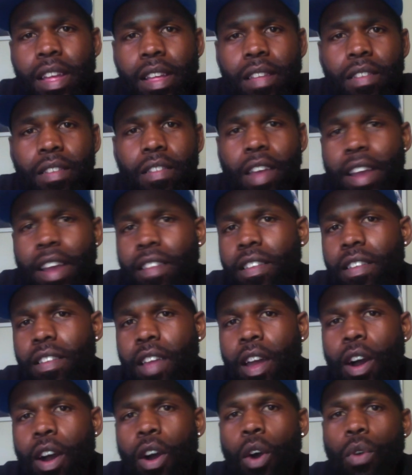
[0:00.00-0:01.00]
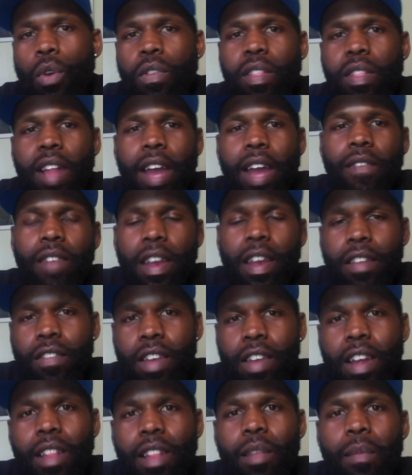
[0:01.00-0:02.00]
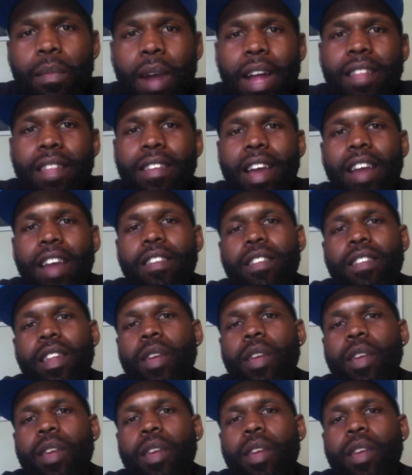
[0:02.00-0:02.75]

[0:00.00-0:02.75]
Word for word: Sex is Hell host, Life gain channel, Lamont Tyson,